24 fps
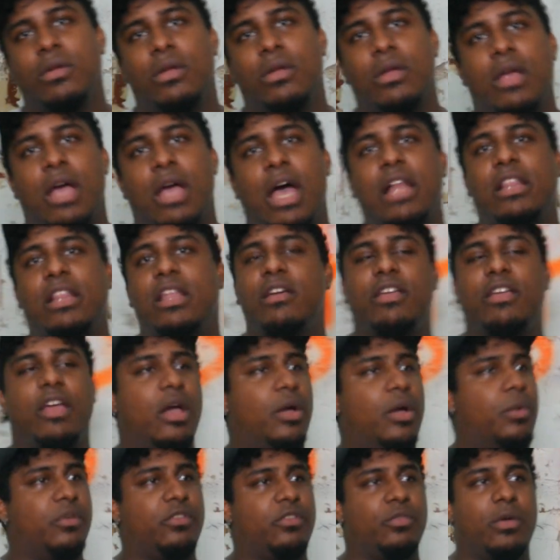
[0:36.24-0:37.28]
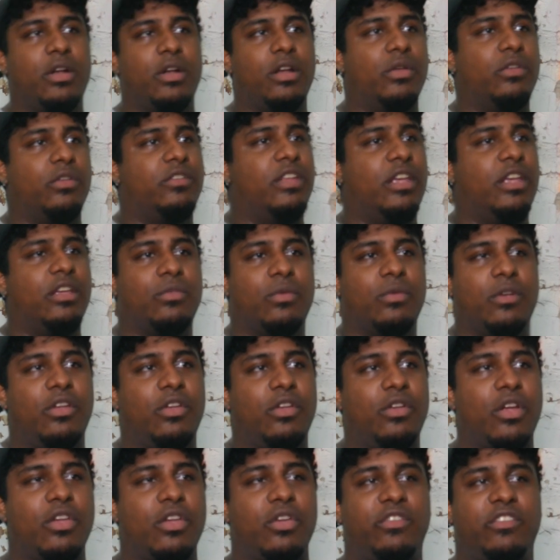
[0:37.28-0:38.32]
Yeah. yeah. it was one of those things where
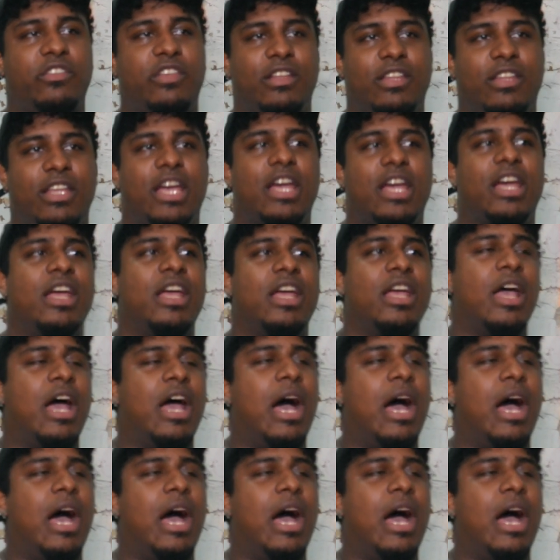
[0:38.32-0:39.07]
you know you sit there.